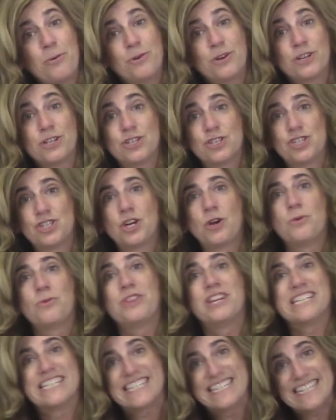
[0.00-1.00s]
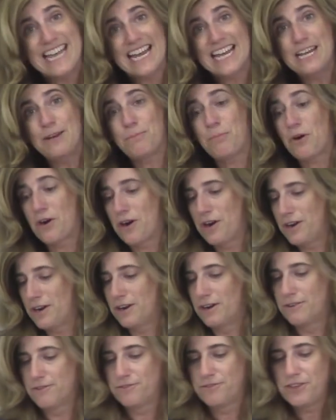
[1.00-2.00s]
we're going to show the second part
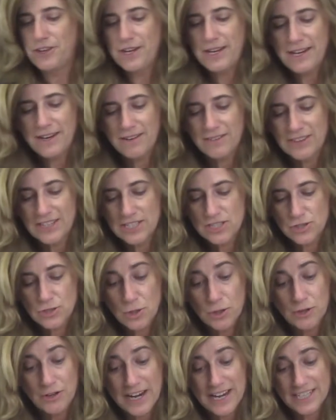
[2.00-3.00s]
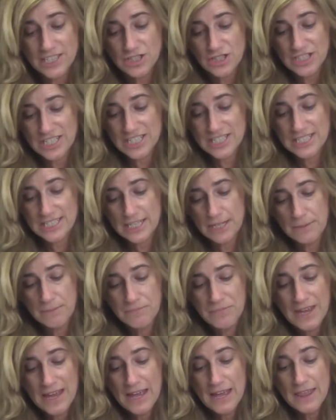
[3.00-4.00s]
of the, the SolarEdge system,
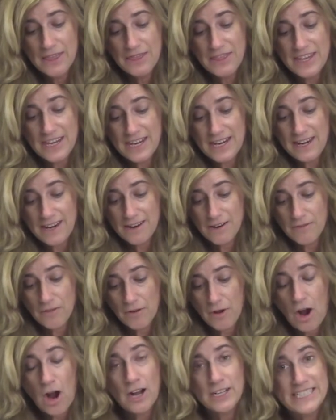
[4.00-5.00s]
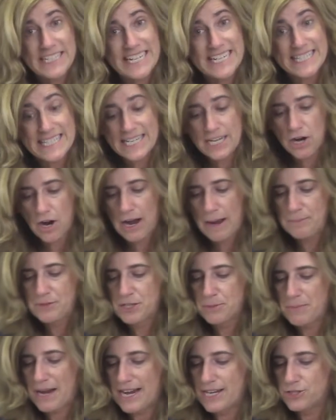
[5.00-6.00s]
the D C
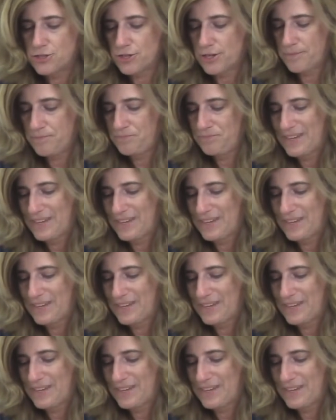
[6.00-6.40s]
optimizer.